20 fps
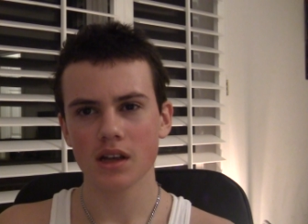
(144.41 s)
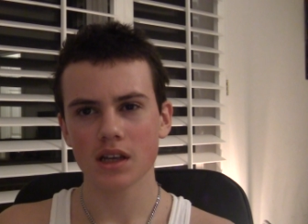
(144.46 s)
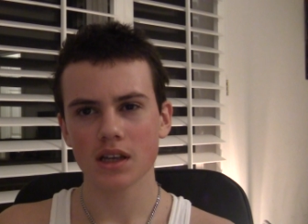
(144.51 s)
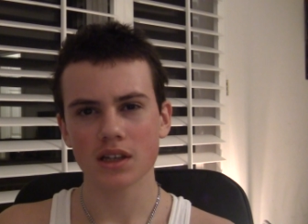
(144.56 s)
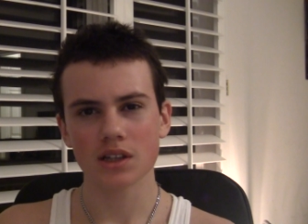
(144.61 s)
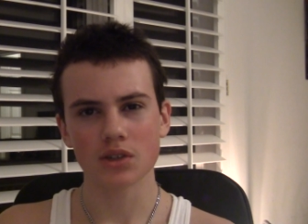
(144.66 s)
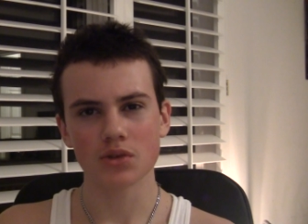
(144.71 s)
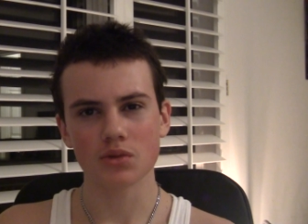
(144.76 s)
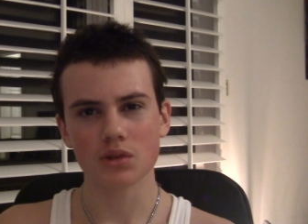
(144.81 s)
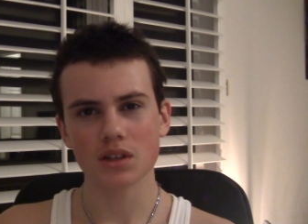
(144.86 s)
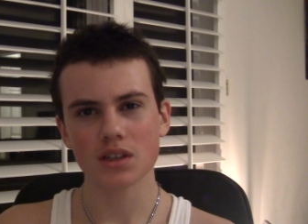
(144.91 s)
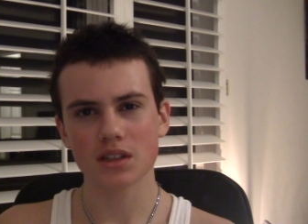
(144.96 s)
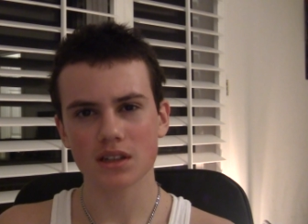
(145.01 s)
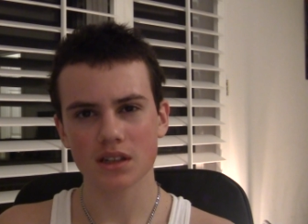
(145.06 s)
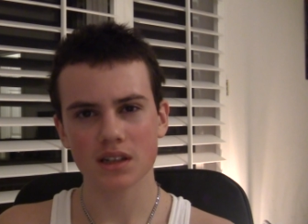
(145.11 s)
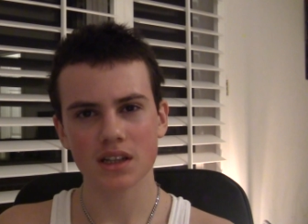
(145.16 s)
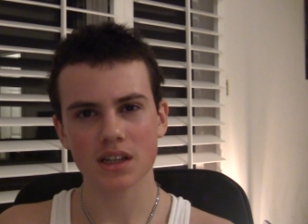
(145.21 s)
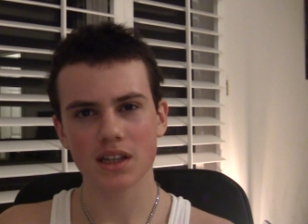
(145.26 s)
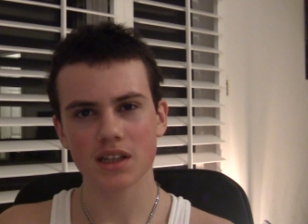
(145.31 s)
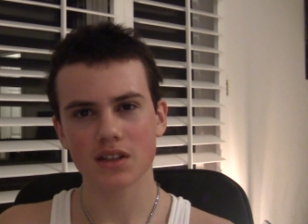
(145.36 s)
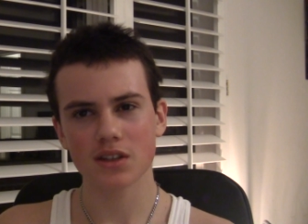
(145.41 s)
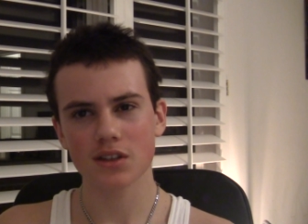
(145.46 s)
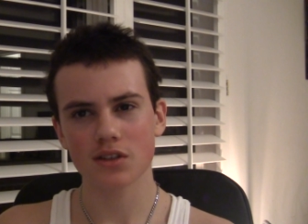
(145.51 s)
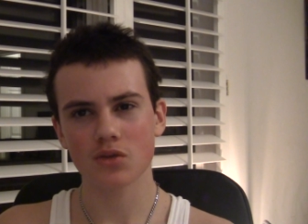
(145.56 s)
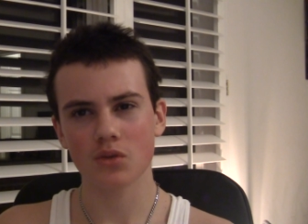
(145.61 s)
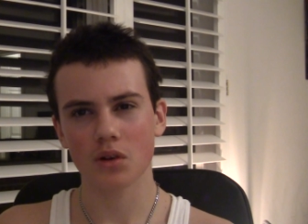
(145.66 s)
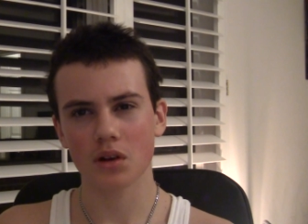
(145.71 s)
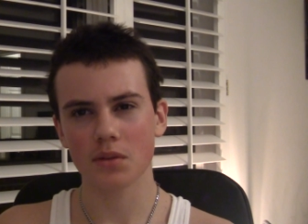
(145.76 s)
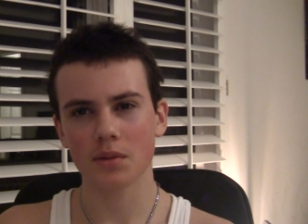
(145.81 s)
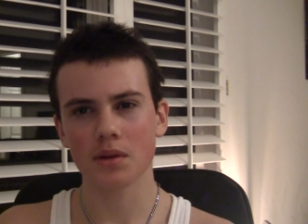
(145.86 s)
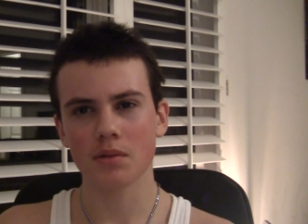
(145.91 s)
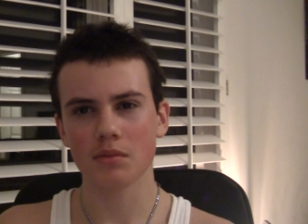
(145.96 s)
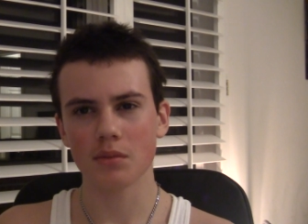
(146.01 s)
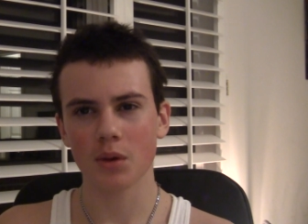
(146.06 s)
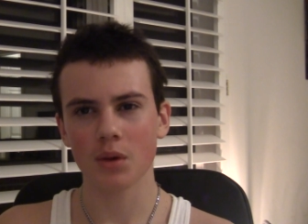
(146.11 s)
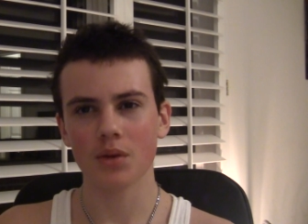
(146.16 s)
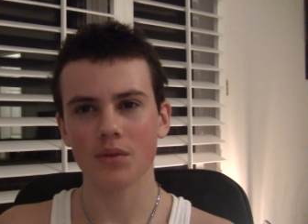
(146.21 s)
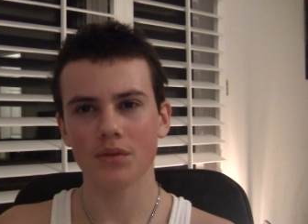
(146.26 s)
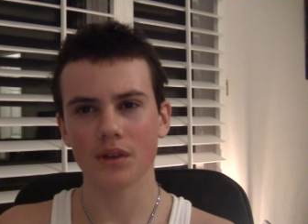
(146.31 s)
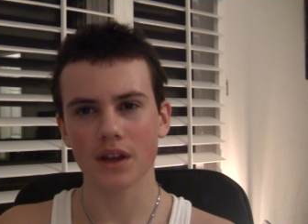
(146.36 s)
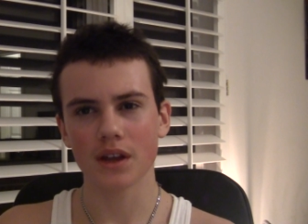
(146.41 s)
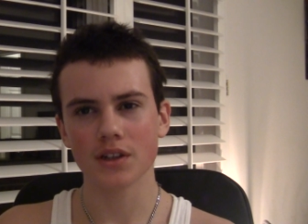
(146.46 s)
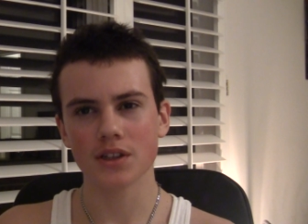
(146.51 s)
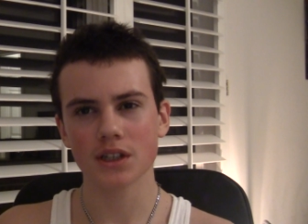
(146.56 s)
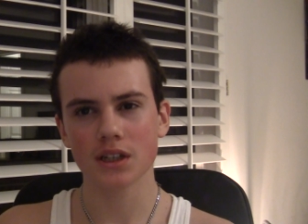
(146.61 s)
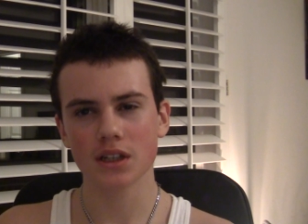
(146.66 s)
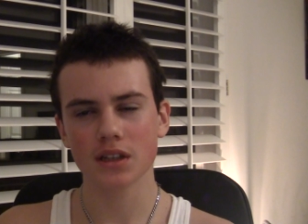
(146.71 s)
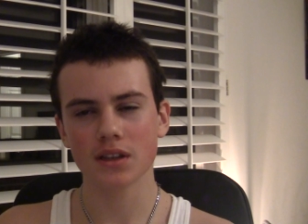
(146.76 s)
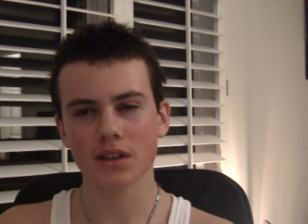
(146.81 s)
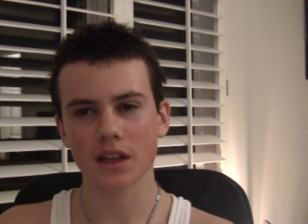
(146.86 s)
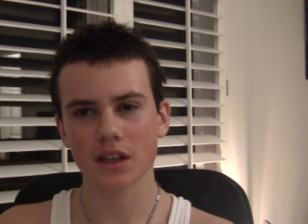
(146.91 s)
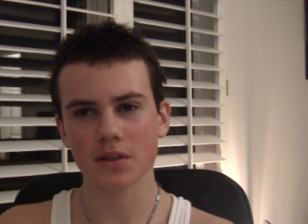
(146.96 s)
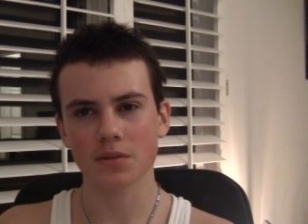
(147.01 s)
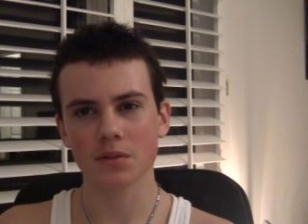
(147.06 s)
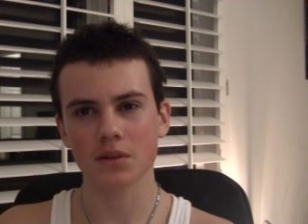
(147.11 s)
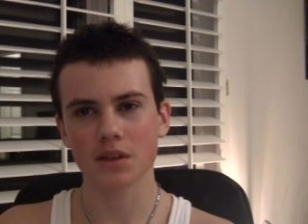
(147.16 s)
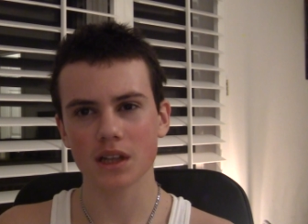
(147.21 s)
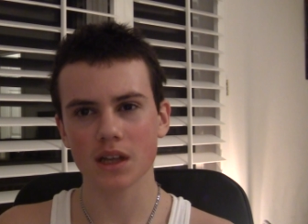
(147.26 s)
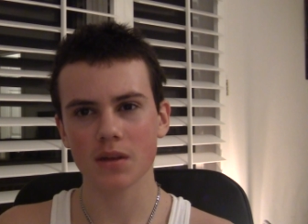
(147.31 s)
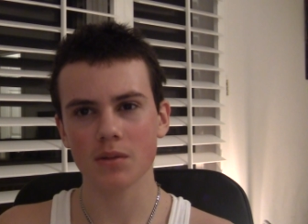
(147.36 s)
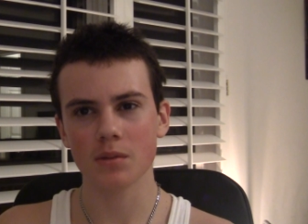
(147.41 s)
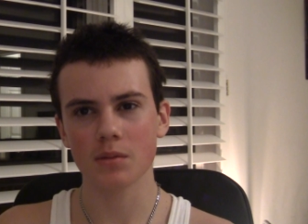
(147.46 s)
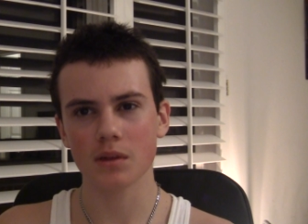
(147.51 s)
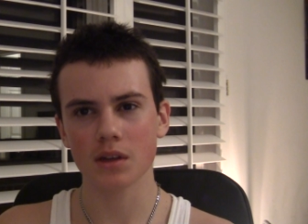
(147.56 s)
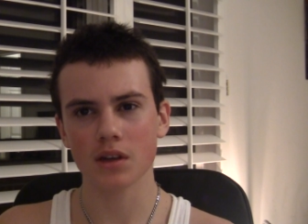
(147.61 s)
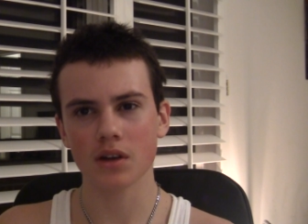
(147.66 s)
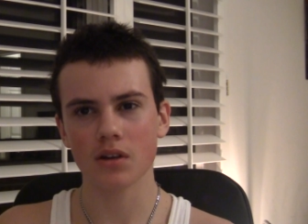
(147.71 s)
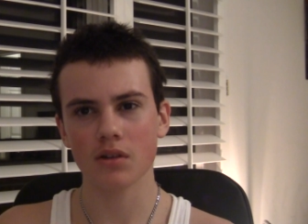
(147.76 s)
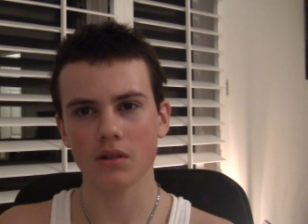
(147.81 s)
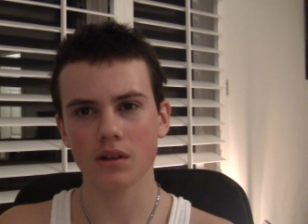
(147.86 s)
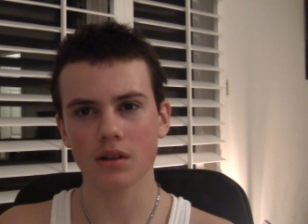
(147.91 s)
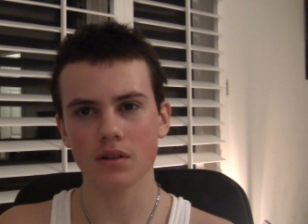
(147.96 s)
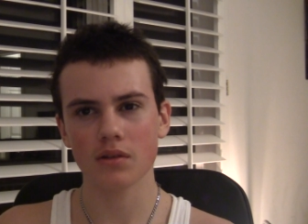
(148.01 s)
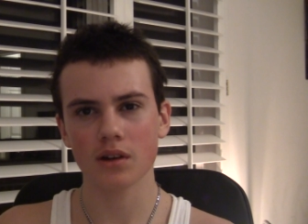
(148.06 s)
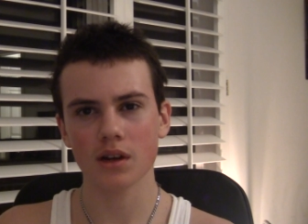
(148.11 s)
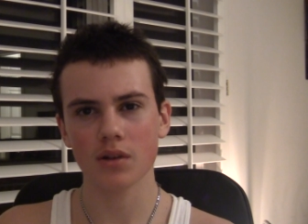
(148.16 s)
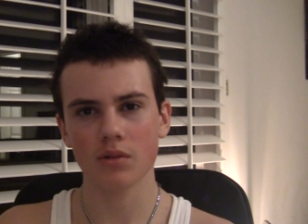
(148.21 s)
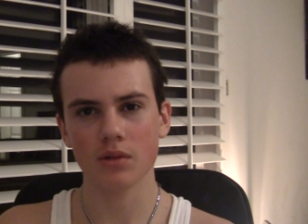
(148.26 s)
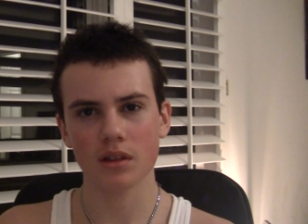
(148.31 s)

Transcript: because recently it's sort of been motivation that's been keeping me going, right?